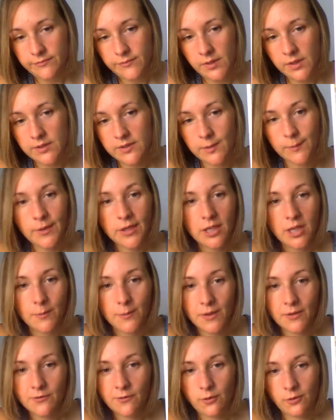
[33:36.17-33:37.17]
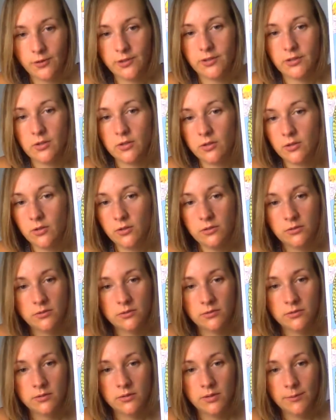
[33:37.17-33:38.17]
something coming full circle,
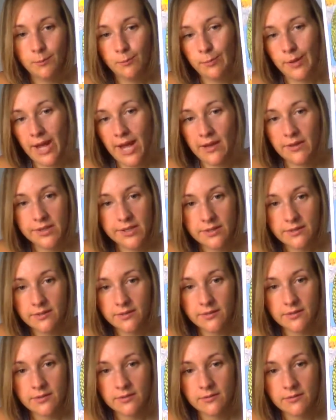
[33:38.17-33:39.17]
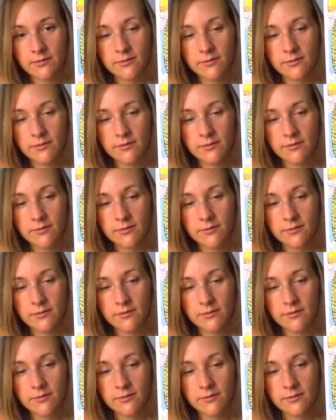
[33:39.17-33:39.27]
balance.